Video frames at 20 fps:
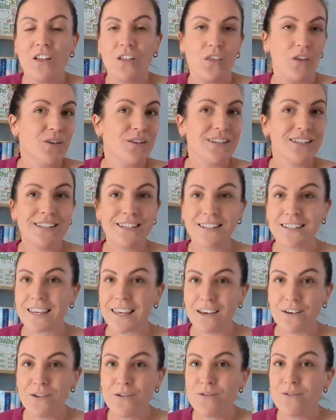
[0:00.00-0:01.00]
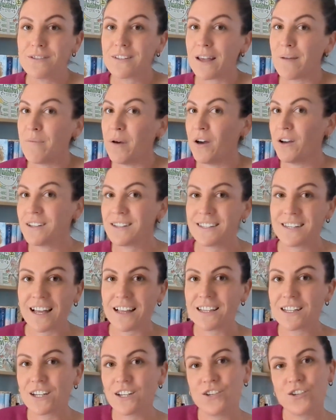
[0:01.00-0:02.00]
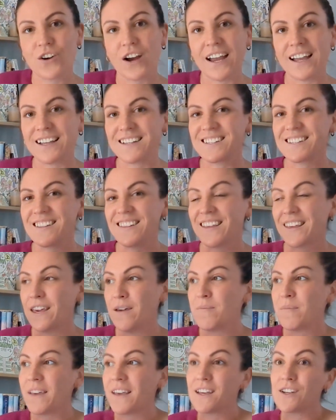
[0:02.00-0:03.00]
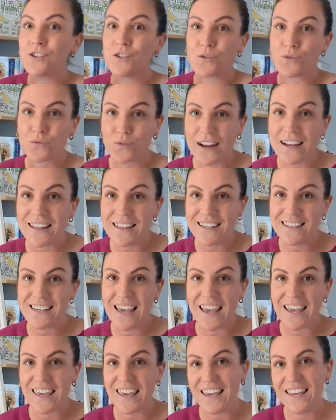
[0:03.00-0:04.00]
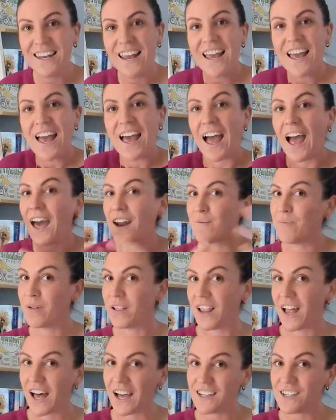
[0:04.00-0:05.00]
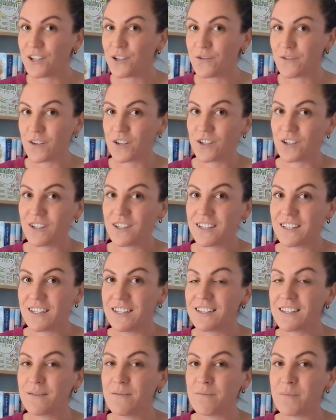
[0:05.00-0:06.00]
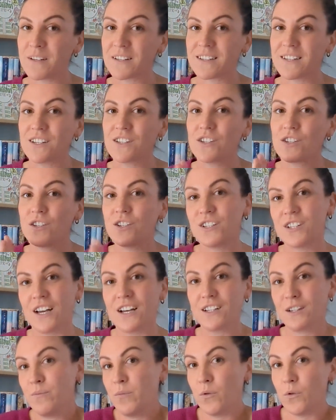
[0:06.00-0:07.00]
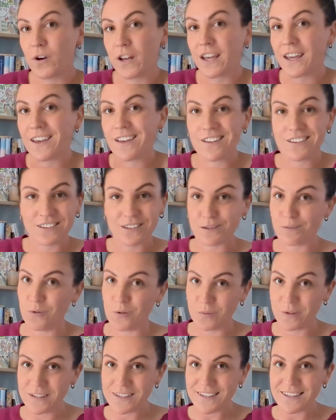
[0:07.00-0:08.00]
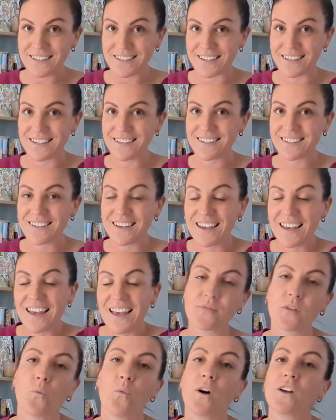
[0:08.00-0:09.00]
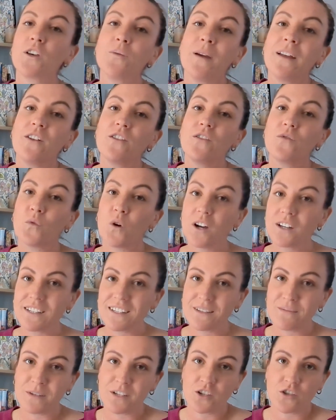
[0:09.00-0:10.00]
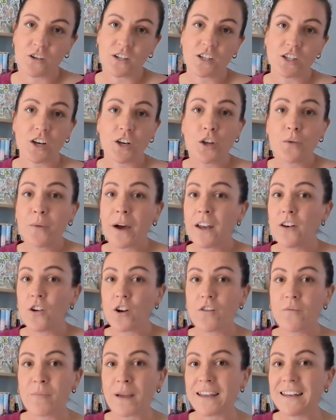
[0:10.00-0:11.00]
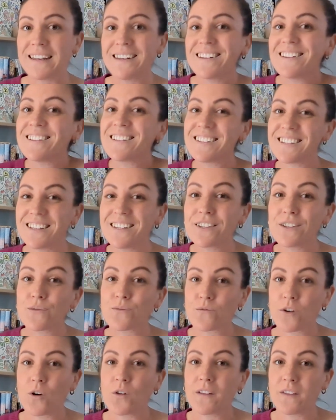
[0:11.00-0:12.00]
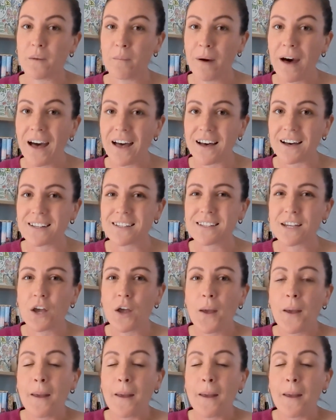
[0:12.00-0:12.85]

those are skills and personality traits that can be directly taken and applied to your virtual assistant business to start supporting small businesses. While you may not have worked in administration and you might not have been in an assistant role in the past,